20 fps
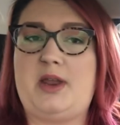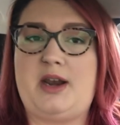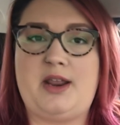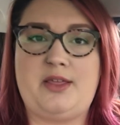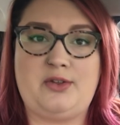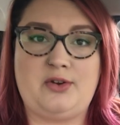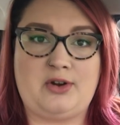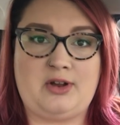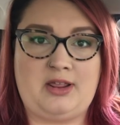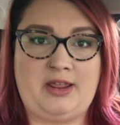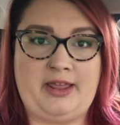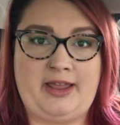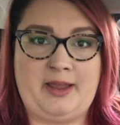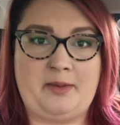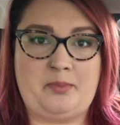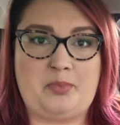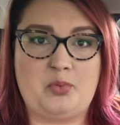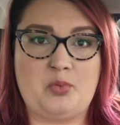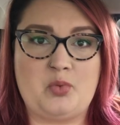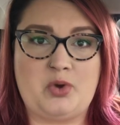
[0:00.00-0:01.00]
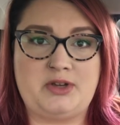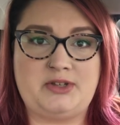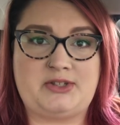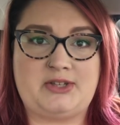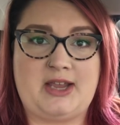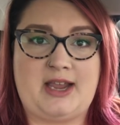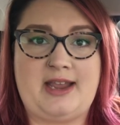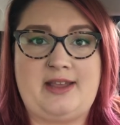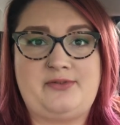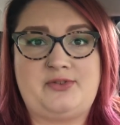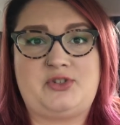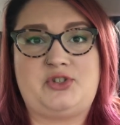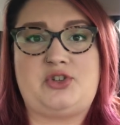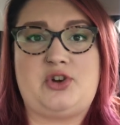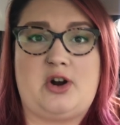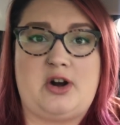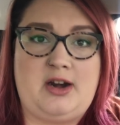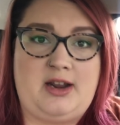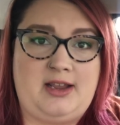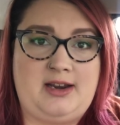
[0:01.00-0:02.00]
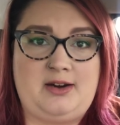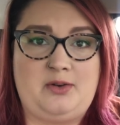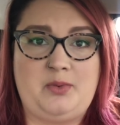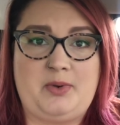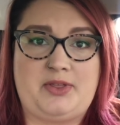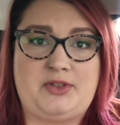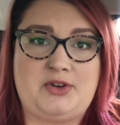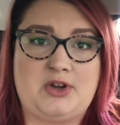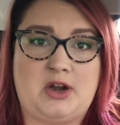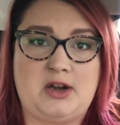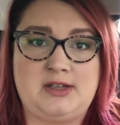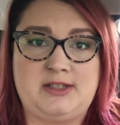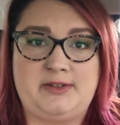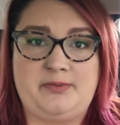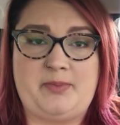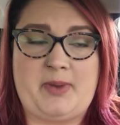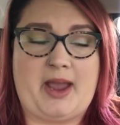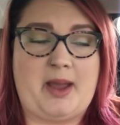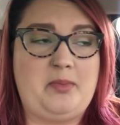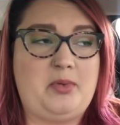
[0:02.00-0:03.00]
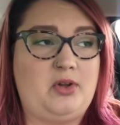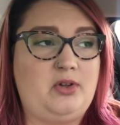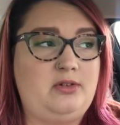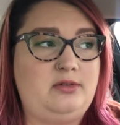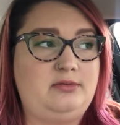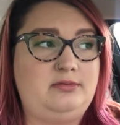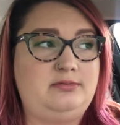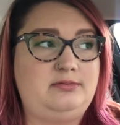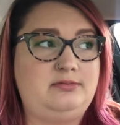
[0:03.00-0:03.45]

another clip once I have started with Dogs of Babel.